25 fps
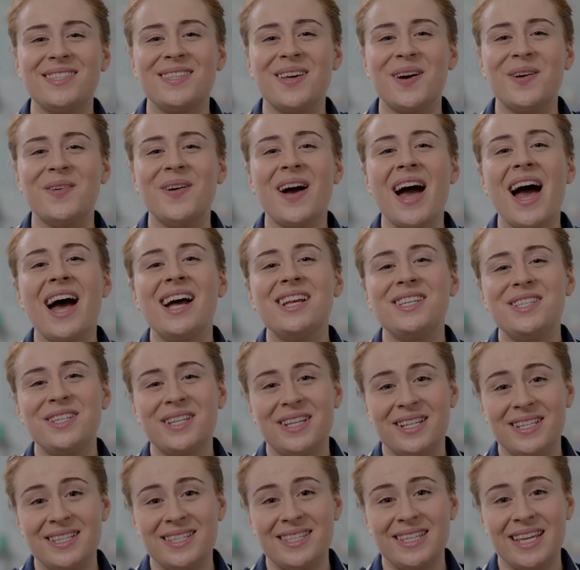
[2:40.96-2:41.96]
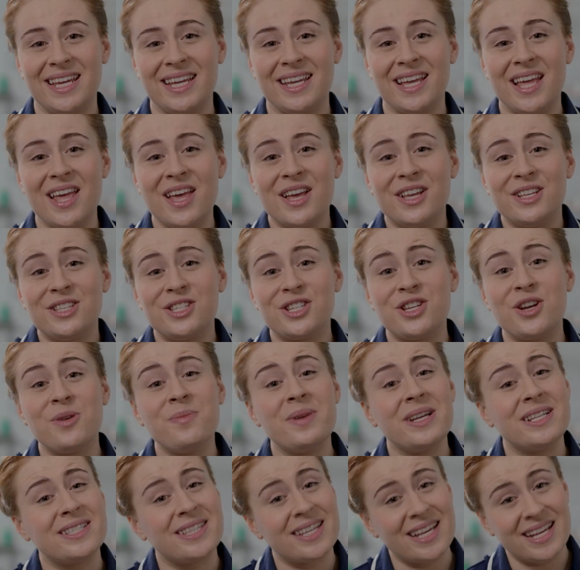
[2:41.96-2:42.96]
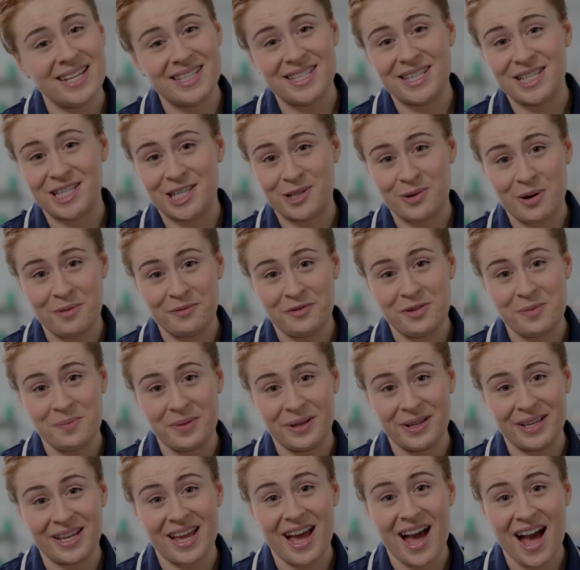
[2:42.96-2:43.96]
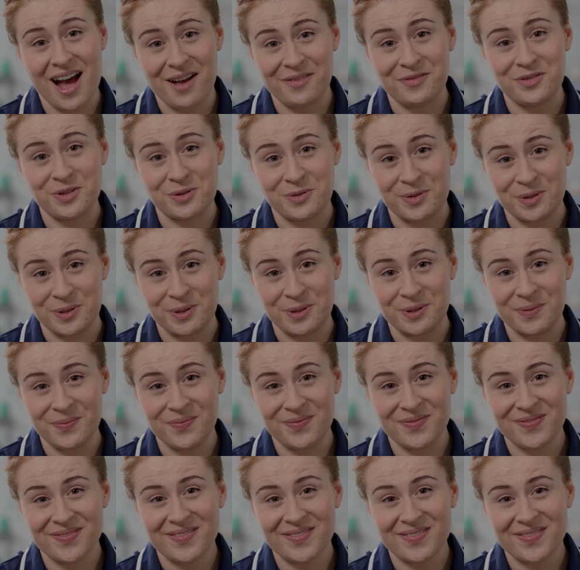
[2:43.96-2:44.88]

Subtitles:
So, as you can see, genomics isn't so unfamiliar after all.